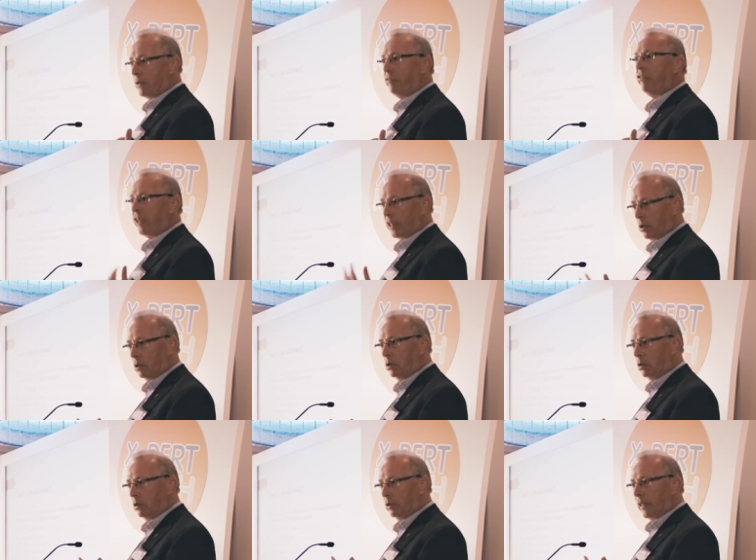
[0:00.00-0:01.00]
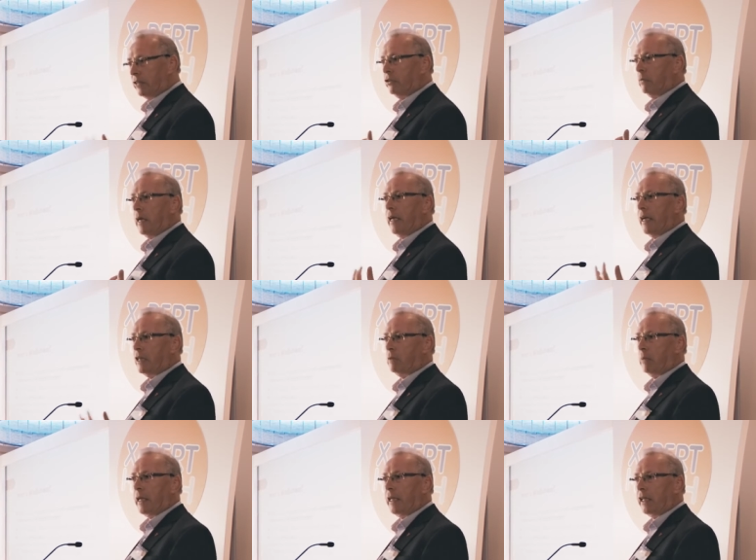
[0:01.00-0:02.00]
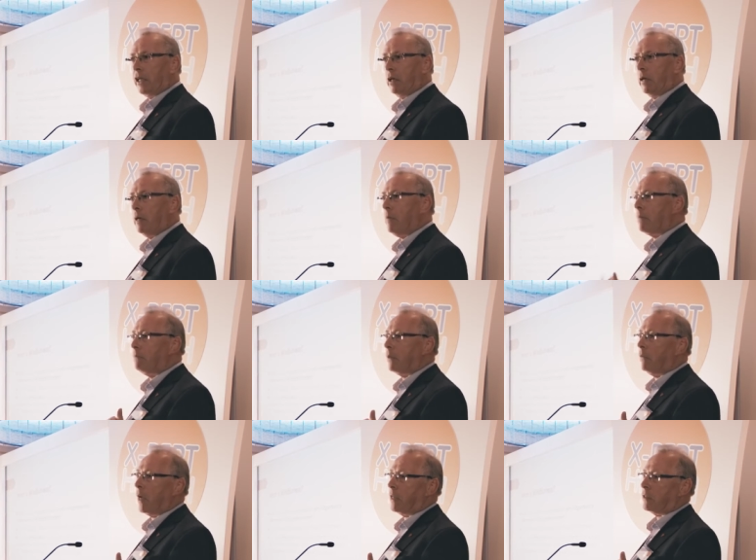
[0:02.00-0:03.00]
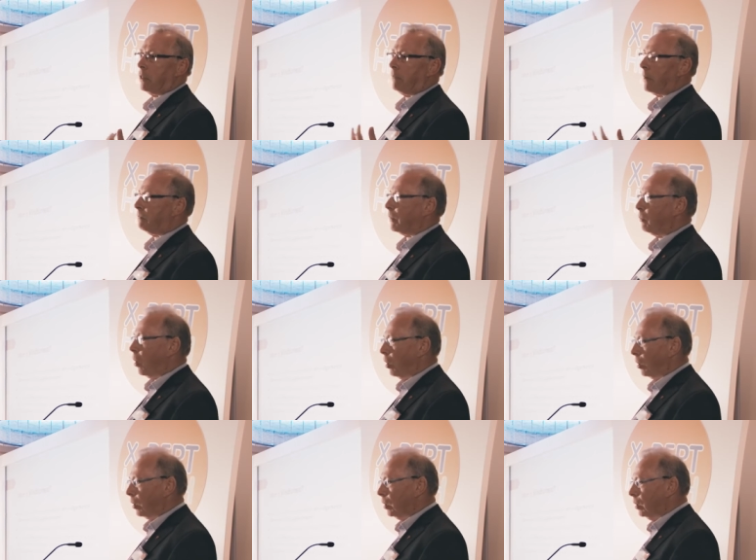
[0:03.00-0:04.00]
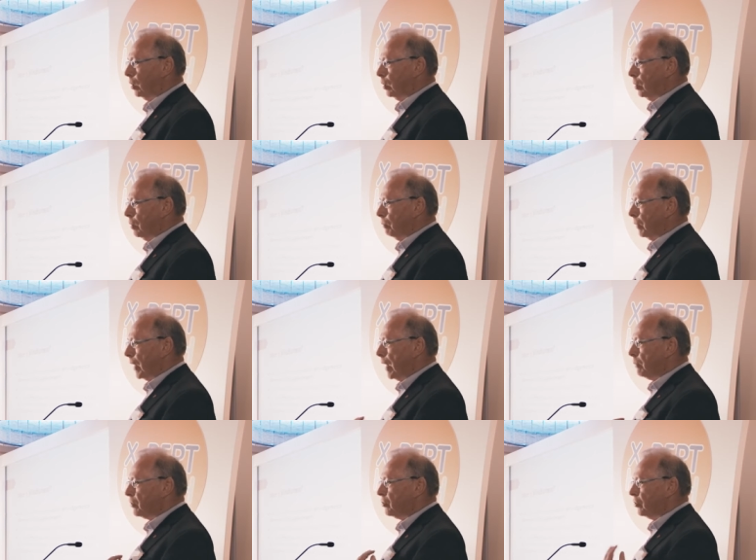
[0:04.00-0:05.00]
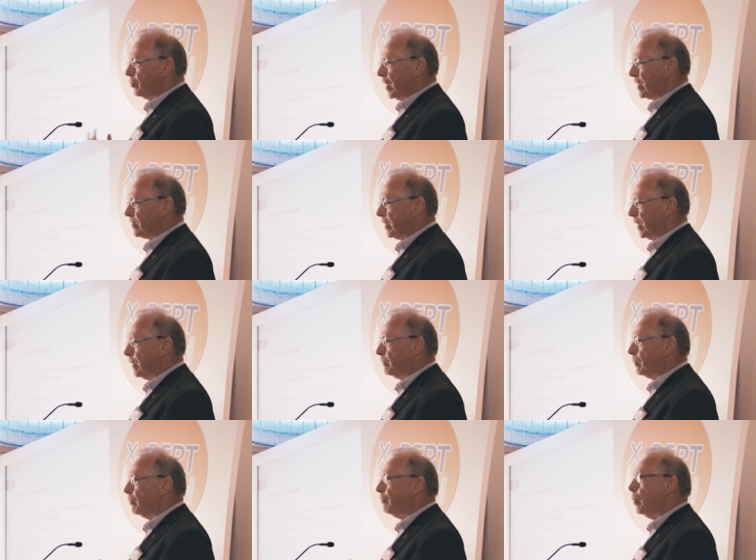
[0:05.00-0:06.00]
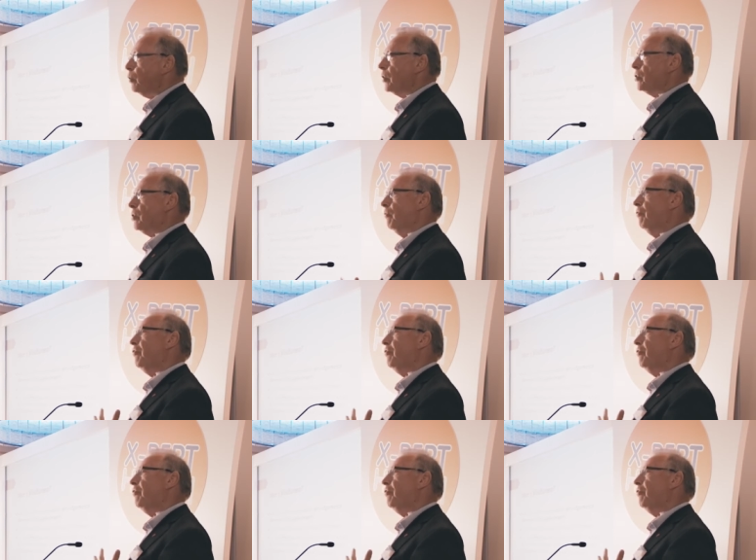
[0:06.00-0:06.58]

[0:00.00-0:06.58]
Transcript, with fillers: you feel. That's the way I explain it, you know. And I might be right and I might be wrong. But I would suggest that if you focus on